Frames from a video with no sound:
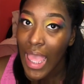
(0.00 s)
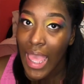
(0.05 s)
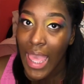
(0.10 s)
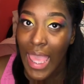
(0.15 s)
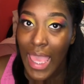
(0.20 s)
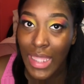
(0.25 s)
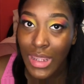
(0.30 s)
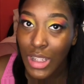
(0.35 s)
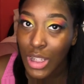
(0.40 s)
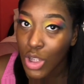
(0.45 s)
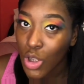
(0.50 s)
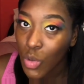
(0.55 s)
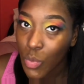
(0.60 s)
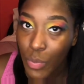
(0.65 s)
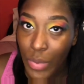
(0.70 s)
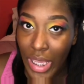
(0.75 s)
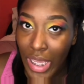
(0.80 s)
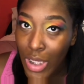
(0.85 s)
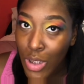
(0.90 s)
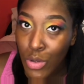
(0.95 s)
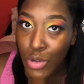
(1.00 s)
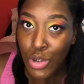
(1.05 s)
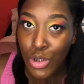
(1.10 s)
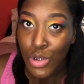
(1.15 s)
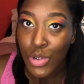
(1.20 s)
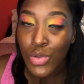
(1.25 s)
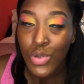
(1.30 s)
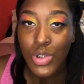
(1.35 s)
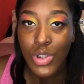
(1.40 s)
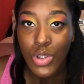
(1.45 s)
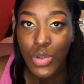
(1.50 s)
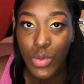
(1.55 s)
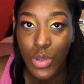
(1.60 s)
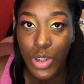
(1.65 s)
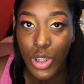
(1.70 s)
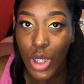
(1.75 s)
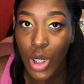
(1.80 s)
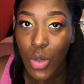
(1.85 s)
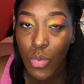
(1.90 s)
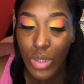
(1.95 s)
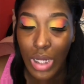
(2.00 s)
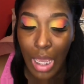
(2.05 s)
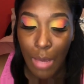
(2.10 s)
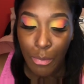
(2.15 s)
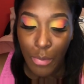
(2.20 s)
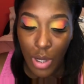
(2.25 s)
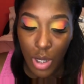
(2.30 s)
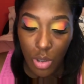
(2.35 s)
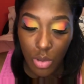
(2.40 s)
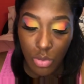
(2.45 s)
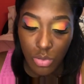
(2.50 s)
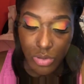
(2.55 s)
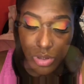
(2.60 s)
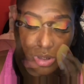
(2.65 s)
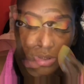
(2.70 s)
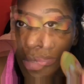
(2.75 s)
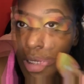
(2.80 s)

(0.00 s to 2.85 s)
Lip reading: and the little bell too, so you can know when I post.